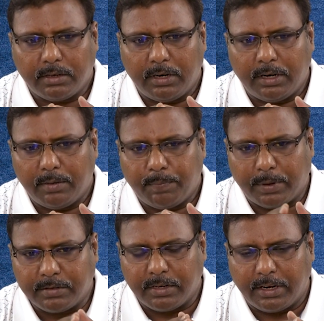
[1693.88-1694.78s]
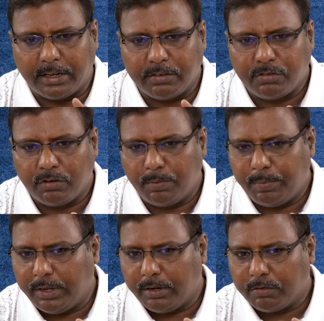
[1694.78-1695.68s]
and percentage should
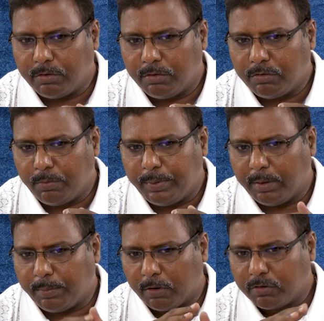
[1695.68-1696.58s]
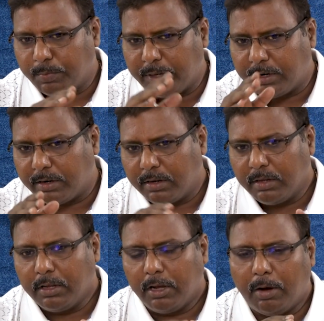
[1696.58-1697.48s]
be approximated
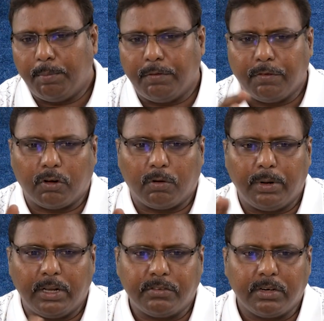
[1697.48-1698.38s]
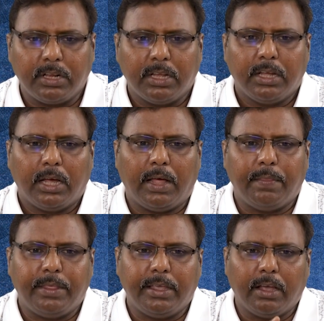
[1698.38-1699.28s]
before tabulation.
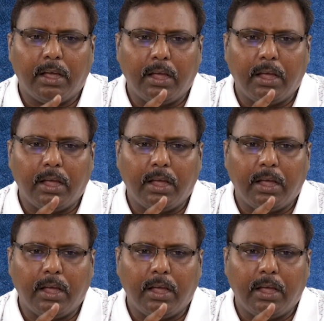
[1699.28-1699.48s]
And the